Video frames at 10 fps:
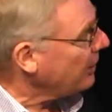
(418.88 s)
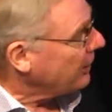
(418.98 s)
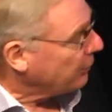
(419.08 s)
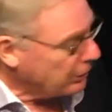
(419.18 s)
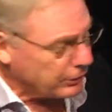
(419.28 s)

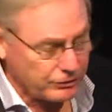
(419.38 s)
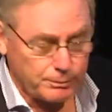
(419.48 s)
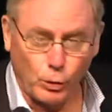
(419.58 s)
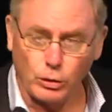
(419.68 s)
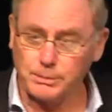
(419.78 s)
We look at
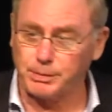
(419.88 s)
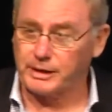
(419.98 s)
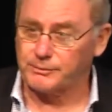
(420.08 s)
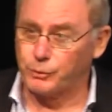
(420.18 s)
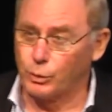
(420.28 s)
smaller
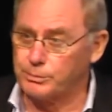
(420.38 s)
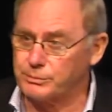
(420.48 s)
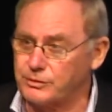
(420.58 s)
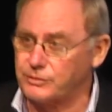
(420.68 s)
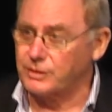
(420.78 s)

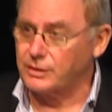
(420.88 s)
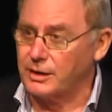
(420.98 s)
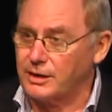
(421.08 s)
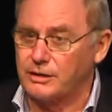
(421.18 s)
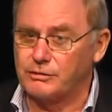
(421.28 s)
platforms.
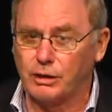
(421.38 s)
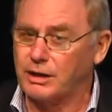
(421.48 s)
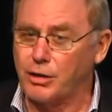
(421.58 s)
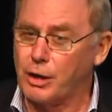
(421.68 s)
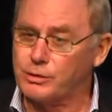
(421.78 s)
Because a lot
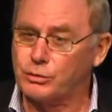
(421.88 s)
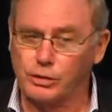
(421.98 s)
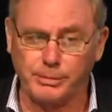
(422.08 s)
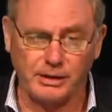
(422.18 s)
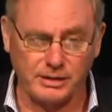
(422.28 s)
of the time you talk
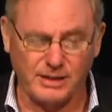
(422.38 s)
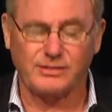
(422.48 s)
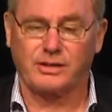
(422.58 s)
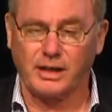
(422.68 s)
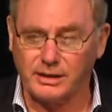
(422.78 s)
about
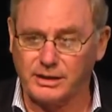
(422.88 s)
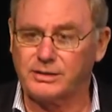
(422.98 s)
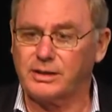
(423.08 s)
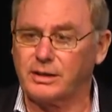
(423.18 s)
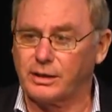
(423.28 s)
Kickstarter,
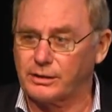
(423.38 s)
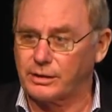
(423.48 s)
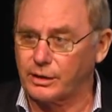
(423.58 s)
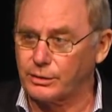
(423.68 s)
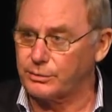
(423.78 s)

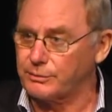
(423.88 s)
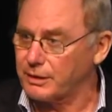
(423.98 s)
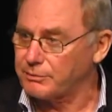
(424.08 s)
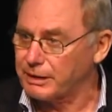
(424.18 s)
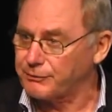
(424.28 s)
Indiegogo,
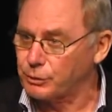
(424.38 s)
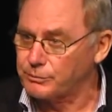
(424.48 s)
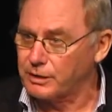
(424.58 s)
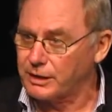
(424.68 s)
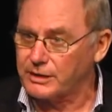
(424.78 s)
and platforms like